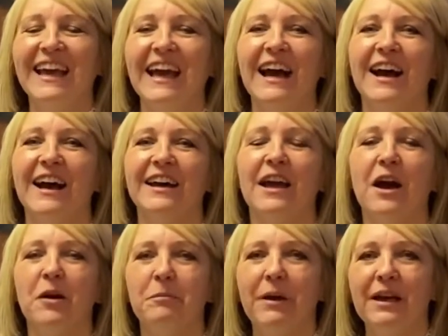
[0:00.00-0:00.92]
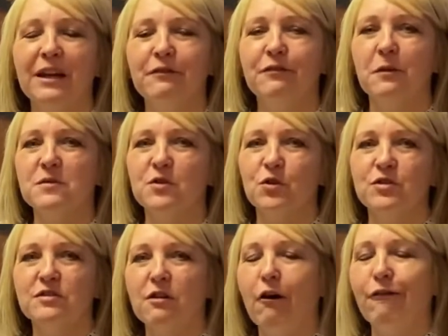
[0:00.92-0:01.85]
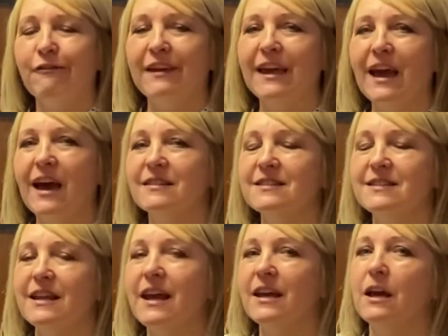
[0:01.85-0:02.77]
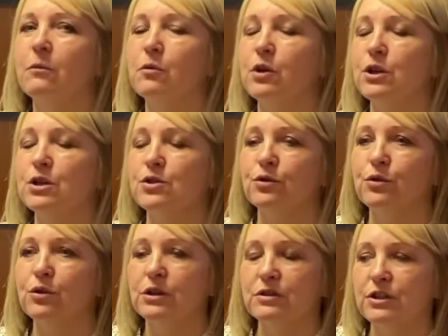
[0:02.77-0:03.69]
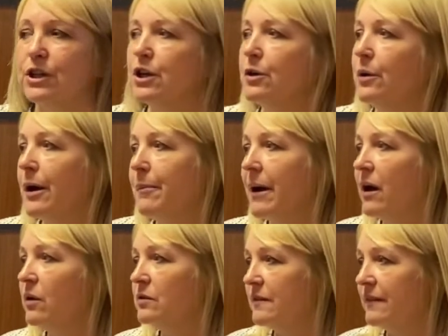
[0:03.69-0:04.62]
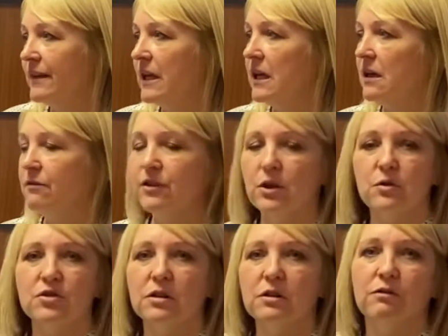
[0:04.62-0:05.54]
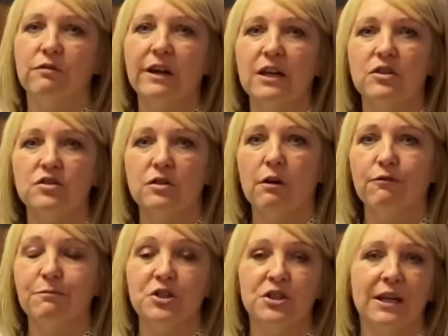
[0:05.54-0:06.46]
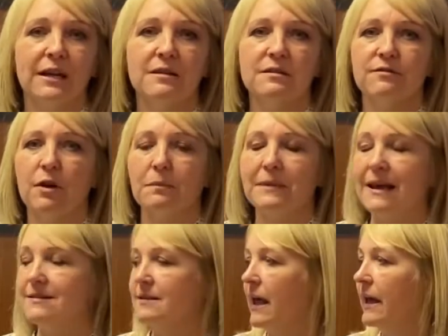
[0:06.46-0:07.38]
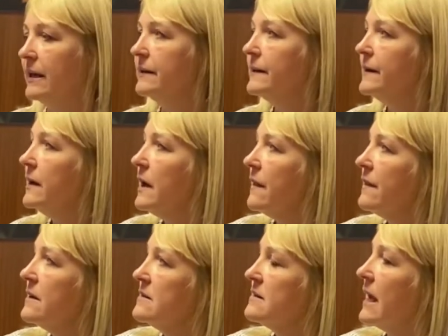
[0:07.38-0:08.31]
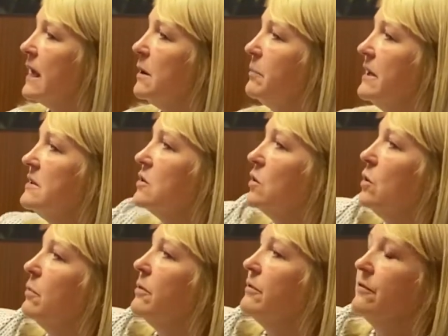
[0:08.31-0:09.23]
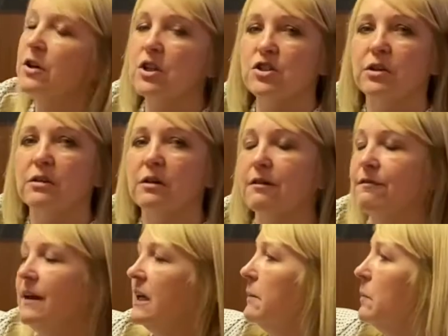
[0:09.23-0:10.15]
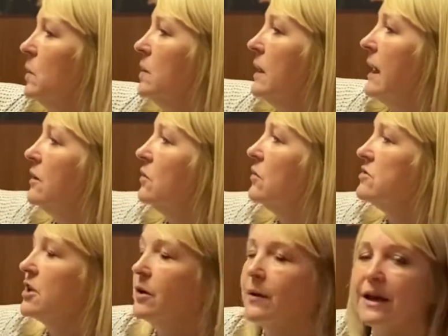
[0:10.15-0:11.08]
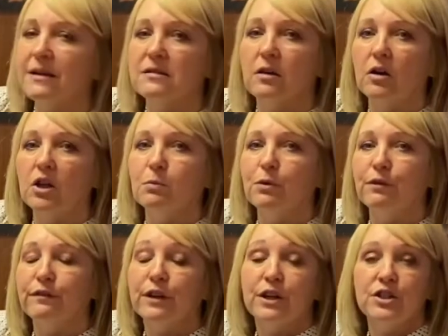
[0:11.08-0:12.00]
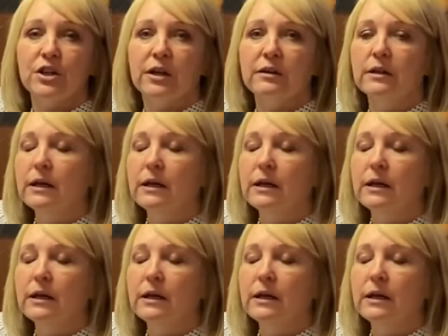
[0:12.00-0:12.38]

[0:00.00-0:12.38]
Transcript: Hi, I'm Penny from Source Coffee, and today I'm going to talk to you about the Fusion range of machines from Nestle. There's a bean to cup version available and also a soluble version.